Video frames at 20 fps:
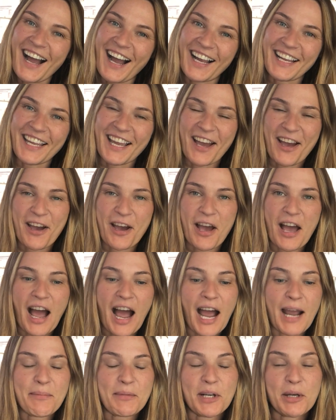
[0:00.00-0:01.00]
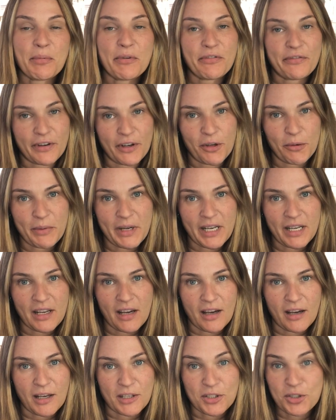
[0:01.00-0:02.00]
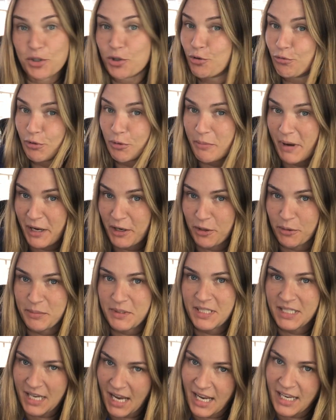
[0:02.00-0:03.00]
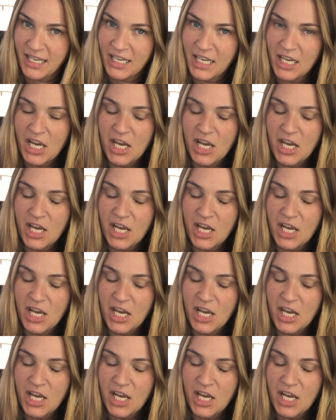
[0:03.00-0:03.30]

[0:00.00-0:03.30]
Hi, I'm going to be filming schoolroom makeup today,